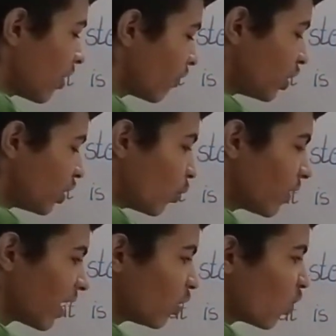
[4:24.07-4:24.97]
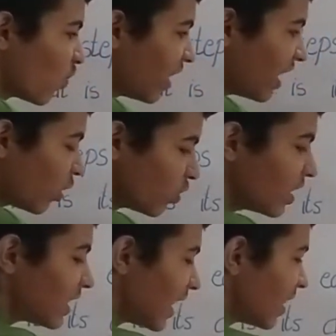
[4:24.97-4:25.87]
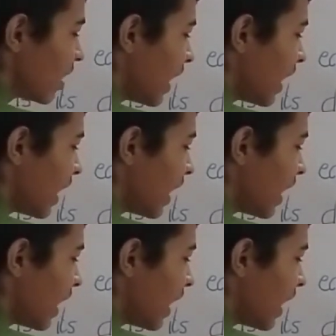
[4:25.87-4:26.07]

We know we have to find out this length,